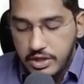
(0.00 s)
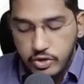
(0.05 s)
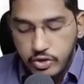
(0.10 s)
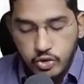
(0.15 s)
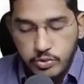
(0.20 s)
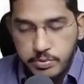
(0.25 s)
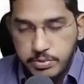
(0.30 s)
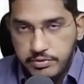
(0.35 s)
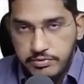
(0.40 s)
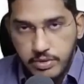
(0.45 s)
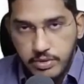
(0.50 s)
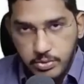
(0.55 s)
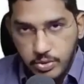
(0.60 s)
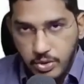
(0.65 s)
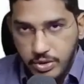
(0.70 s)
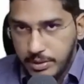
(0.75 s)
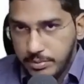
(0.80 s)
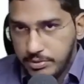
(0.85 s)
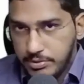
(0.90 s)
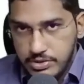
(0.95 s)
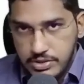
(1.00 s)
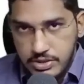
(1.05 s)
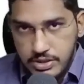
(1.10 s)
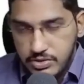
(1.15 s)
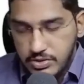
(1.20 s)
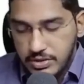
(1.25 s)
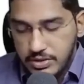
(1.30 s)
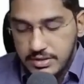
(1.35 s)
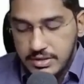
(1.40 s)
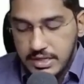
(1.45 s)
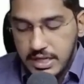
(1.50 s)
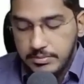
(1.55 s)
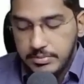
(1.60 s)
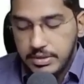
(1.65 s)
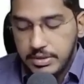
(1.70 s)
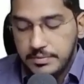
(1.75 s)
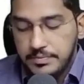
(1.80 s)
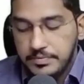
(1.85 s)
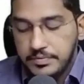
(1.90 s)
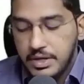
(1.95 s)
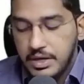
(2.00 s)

You performed audit procedures on the sample